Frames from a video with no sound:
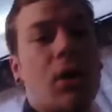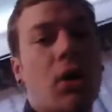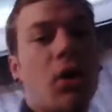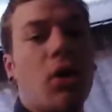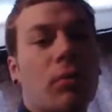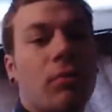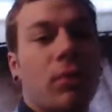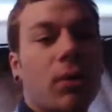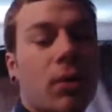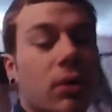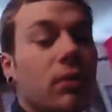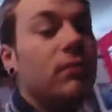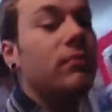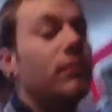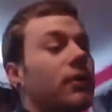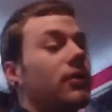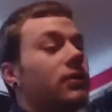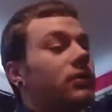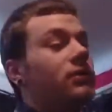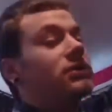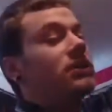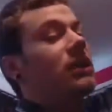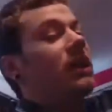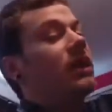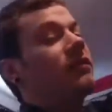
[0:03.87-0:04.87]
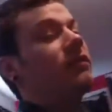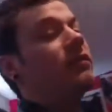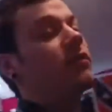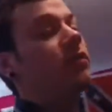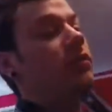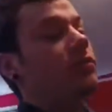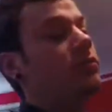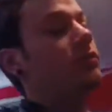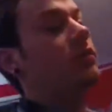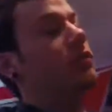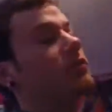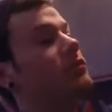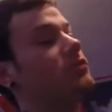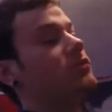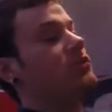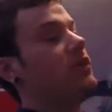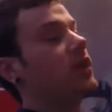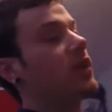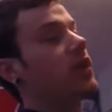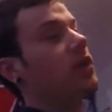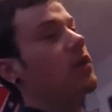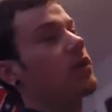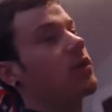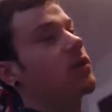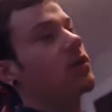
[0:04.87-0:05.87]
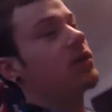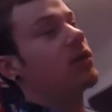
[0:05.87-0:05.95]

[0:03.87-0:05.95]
I hope all the mothers have a good Mother's Day.